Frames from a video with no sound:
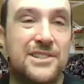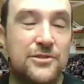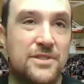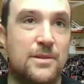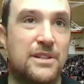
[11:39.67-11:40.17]
it's
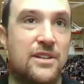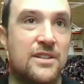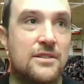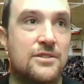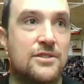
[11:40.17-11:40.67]
interesting
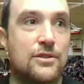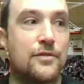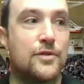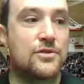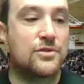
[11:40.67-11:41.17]
because there's so
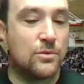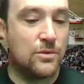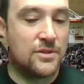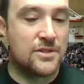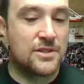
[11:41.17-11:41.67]
few
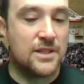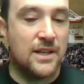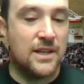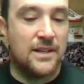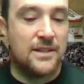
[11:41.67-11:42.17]
schools.
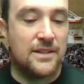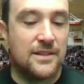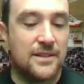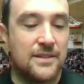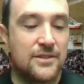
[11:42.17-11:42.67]

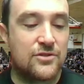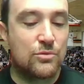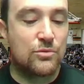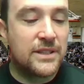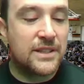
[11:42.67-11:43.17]
There's
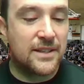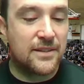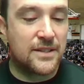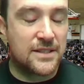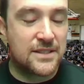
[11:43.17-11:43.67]
really
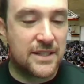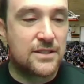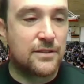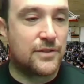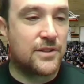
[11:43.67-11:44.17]
a, a sense
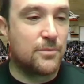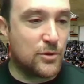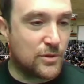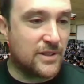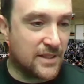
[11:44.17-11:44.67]
of
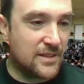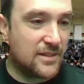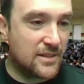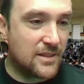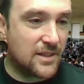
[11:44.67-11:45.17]
community,
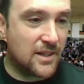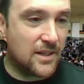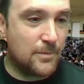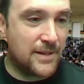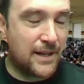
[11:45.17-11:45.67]

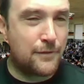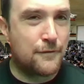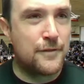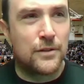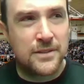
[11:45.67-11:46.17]
um, and I
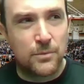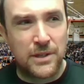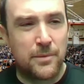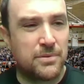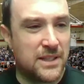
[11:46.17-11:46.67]
felt it when
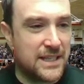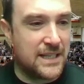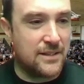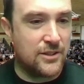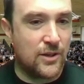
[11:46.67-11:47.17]
I
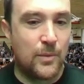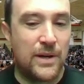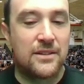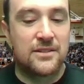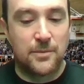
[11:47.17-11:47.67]
played. You know, I went
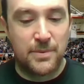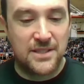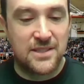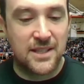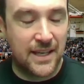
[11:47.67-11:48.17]
out to the Penn
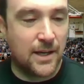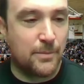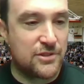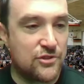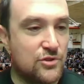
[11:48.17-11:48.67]
State camp
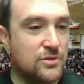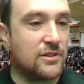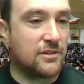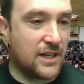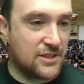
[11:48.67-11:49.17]
as a
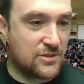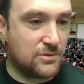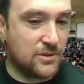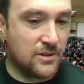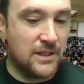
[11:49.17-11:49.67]
junior in high
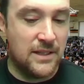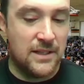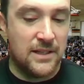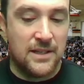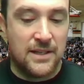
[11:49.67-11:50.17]
school,
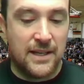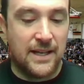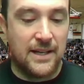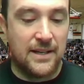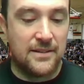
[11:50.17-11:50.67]

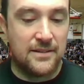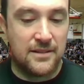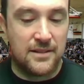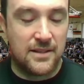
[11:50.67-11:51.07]
and